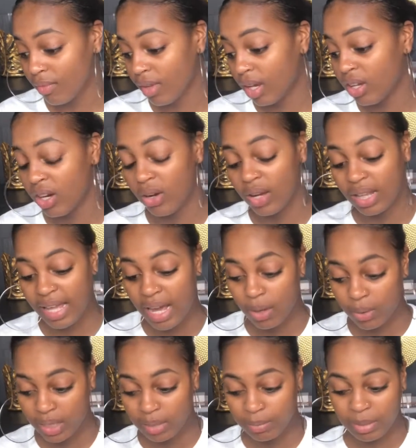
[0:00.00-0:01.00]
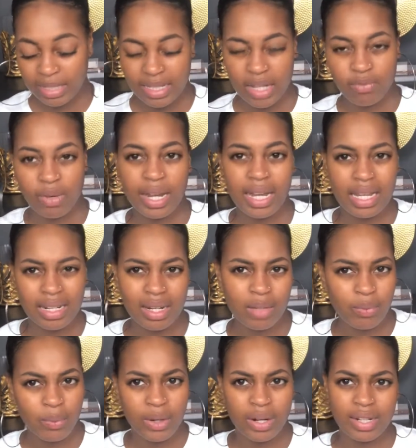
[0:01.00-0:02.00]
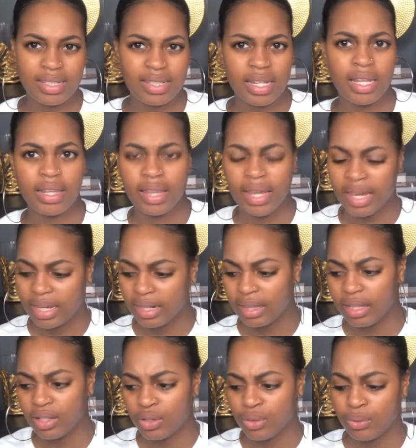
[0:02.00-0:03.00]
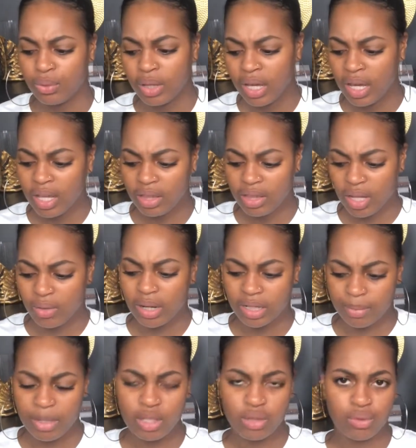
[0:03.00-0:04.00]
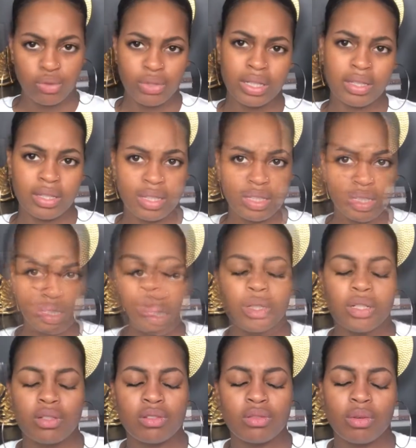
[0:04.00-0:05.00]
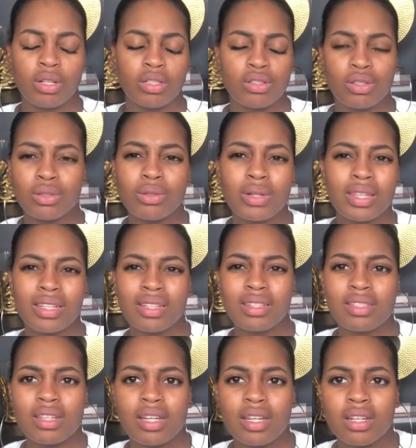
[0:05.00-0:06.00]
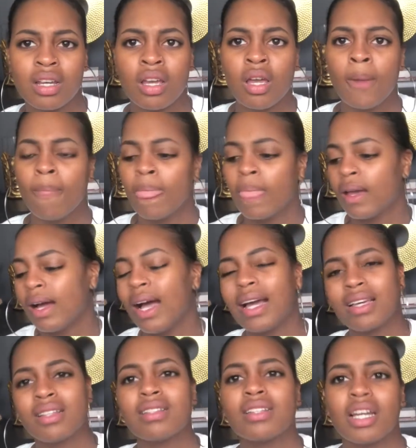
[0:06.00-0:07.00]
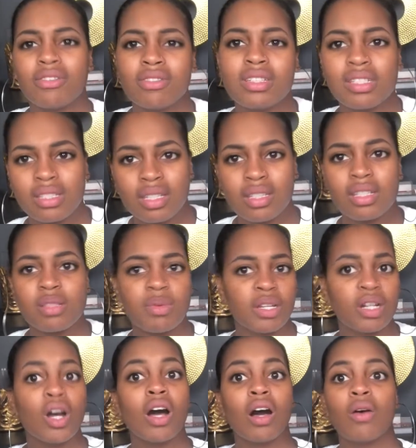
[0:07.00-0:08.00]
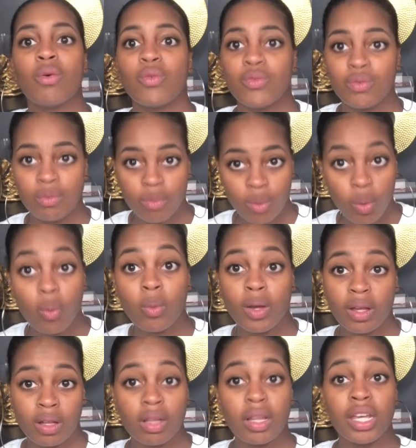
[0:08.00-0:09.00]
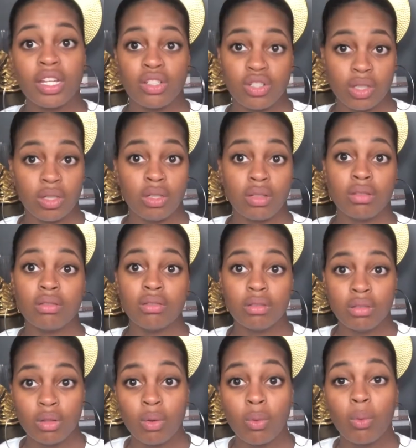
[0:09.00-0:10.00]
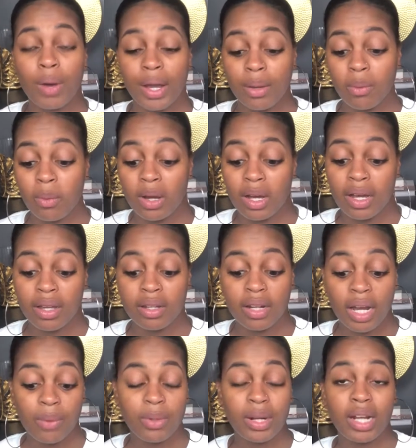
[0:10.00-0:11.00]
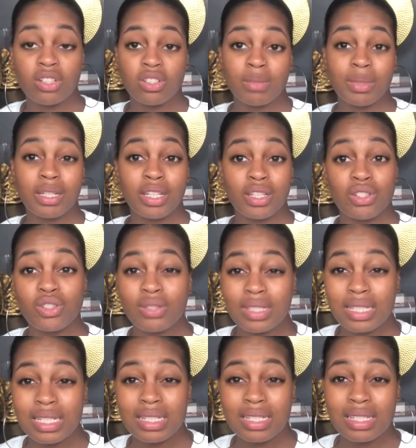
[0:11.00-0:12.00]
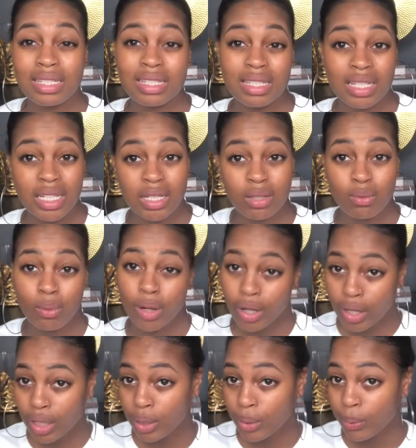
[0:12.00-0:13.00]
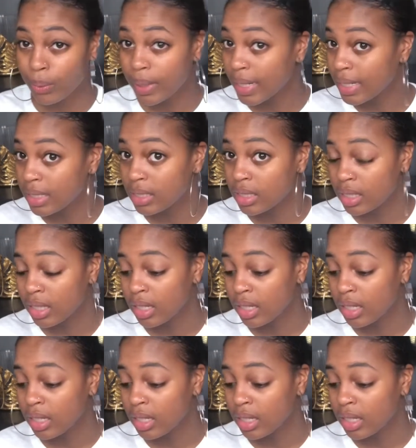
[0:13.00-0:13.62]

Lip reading: allow it, because I read where it said that they recommend you drink the 2022, I think it said. I can definitely see this being a well-aging white wine. I would actually be interested to see where it went.